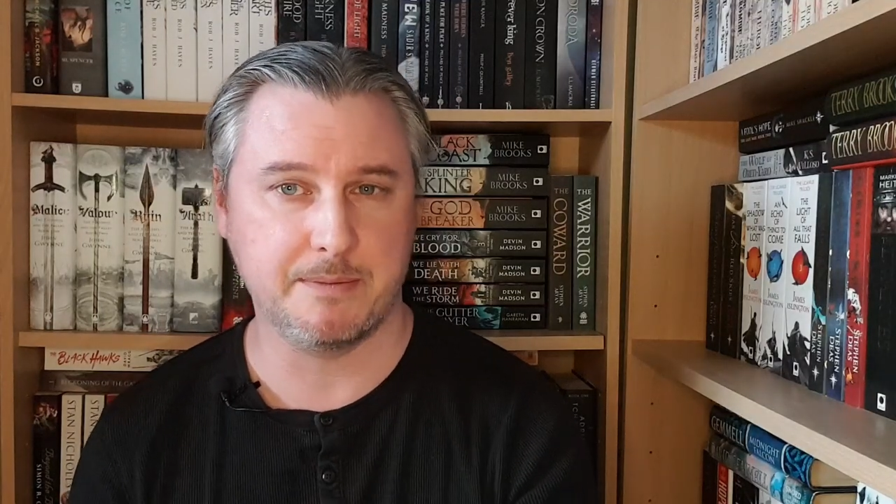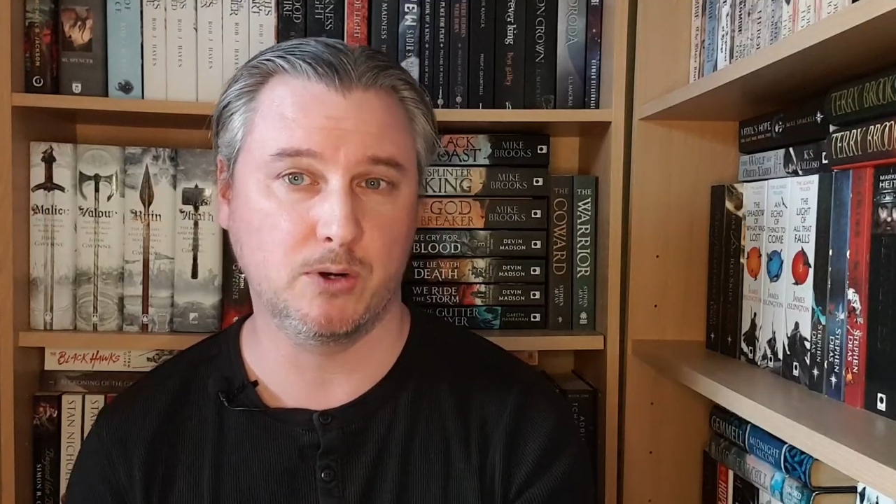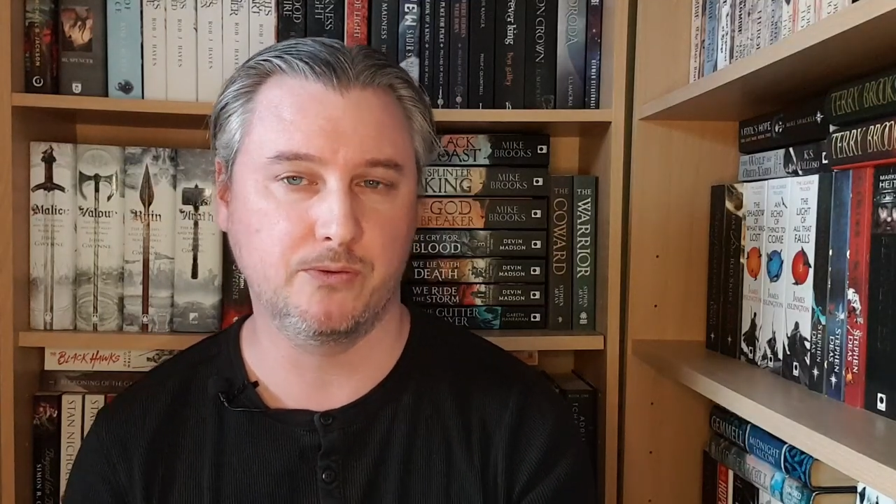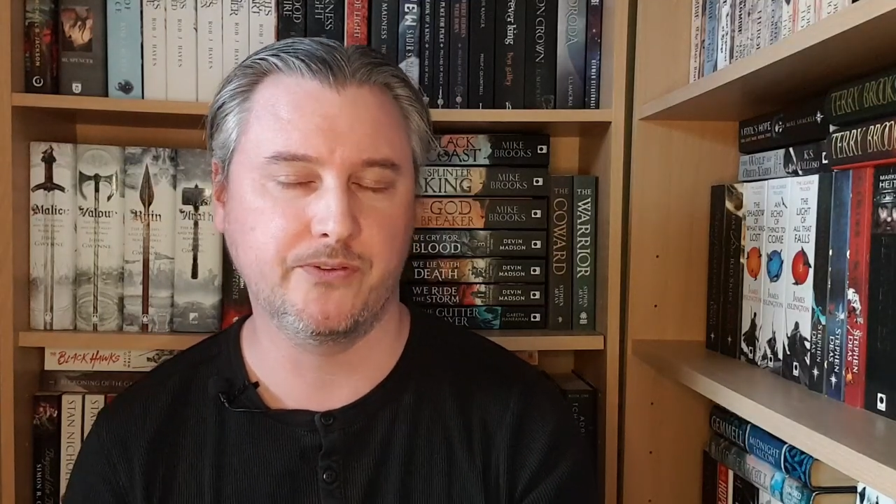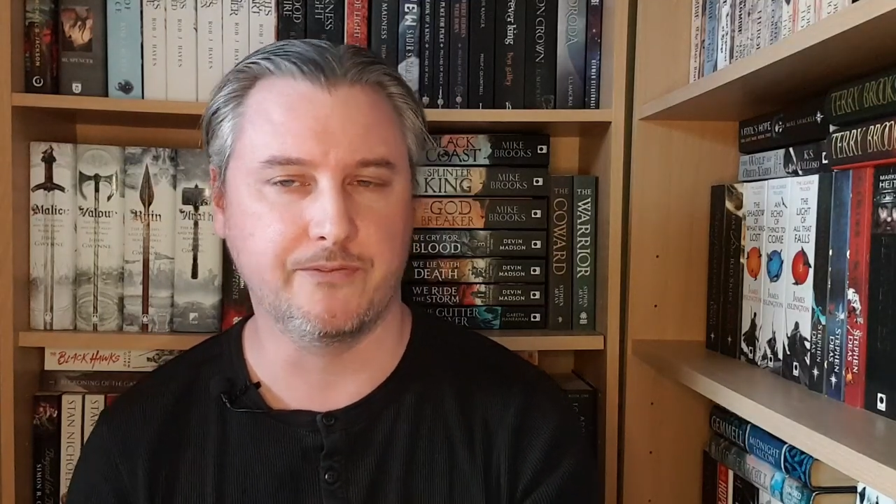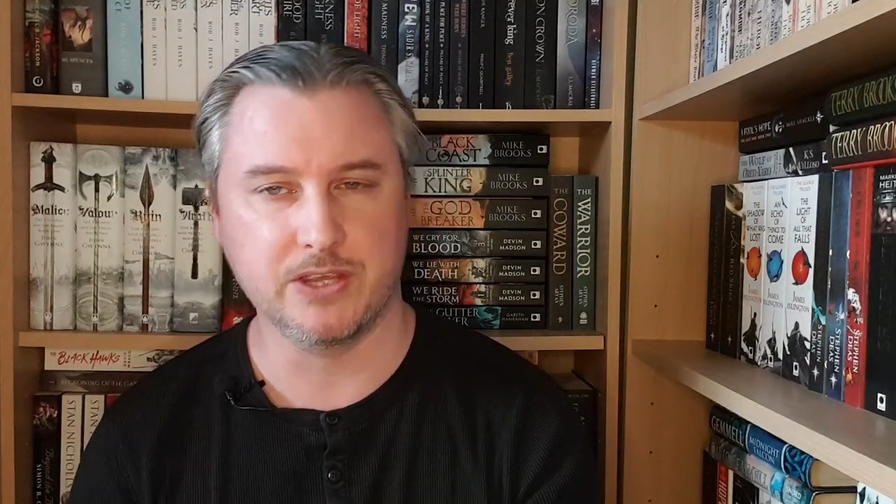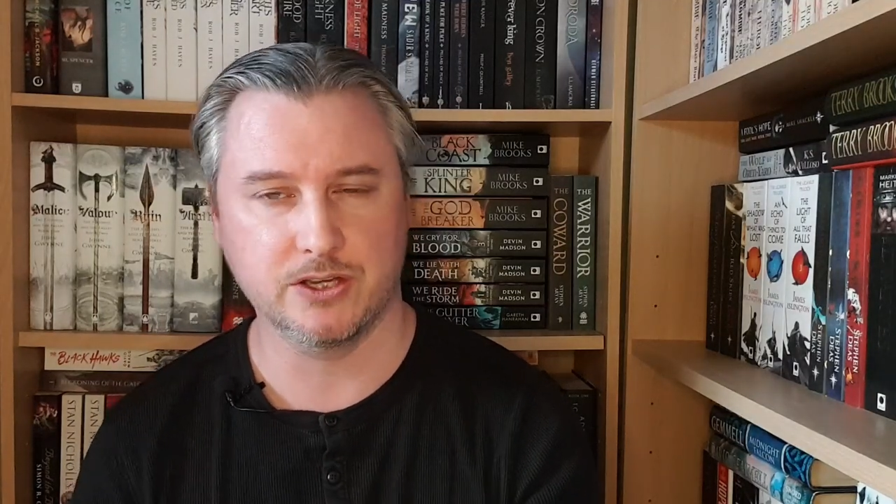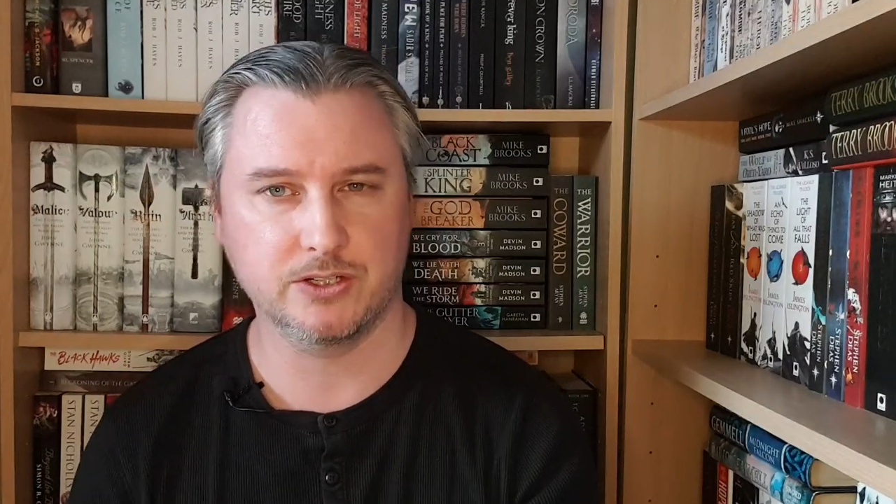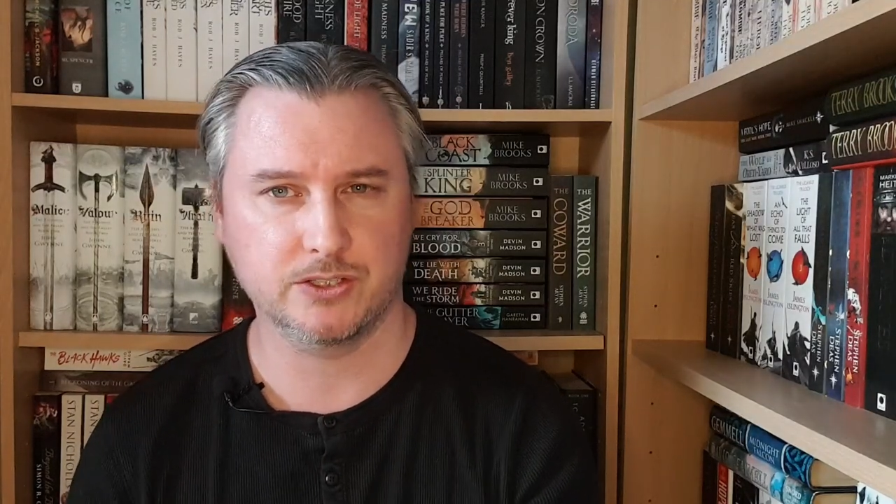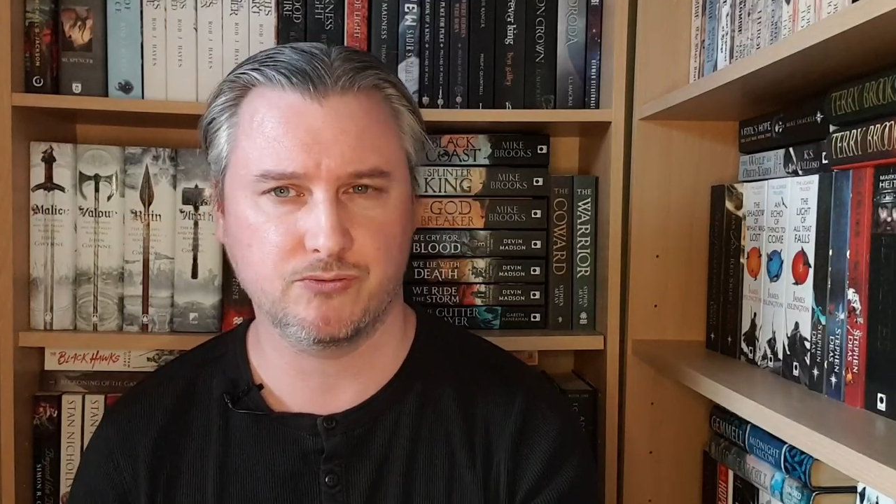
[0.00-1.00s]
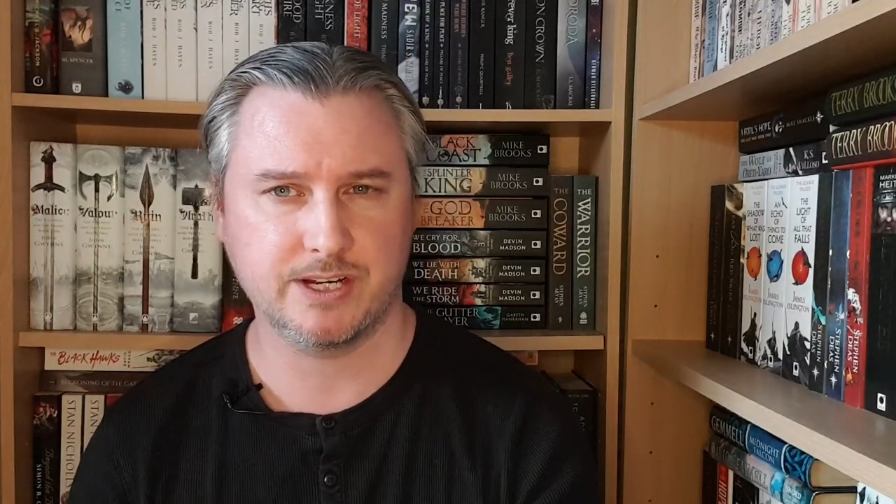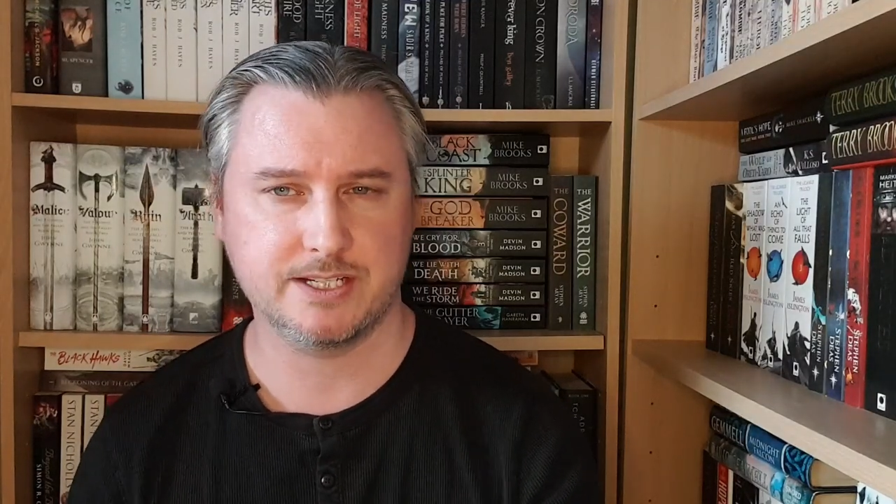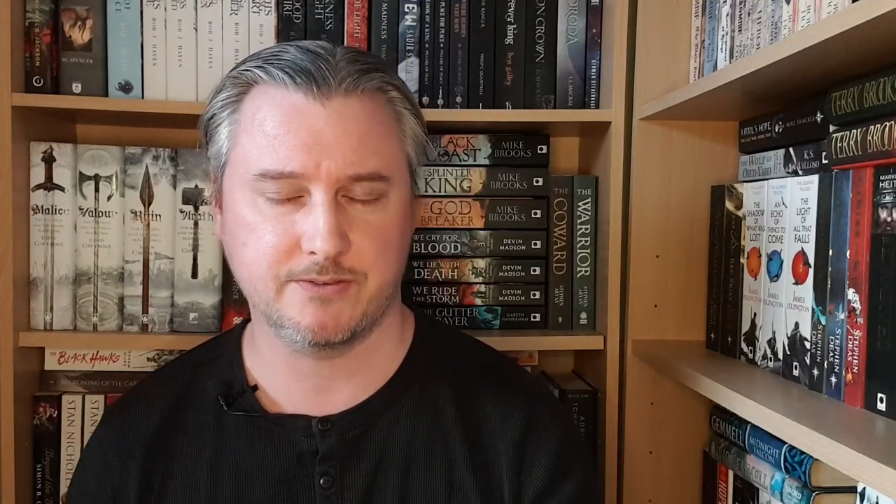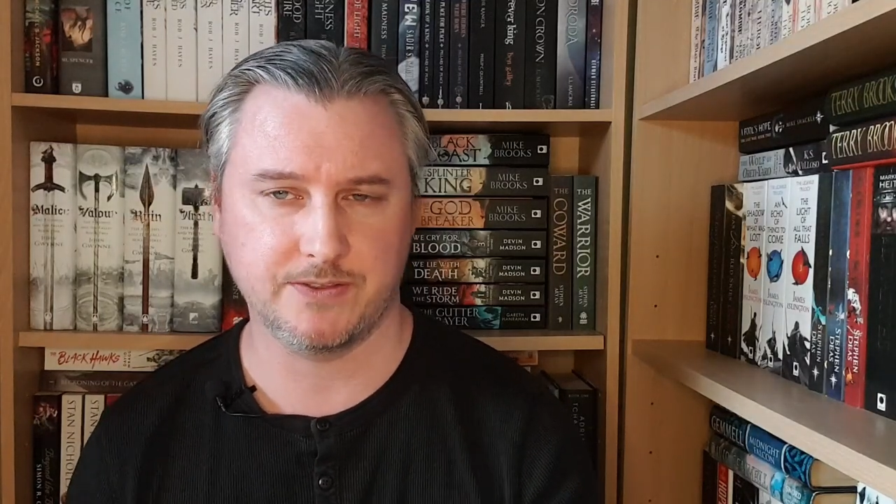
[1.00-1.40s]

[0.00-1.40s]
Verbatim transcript: more for the younger reader,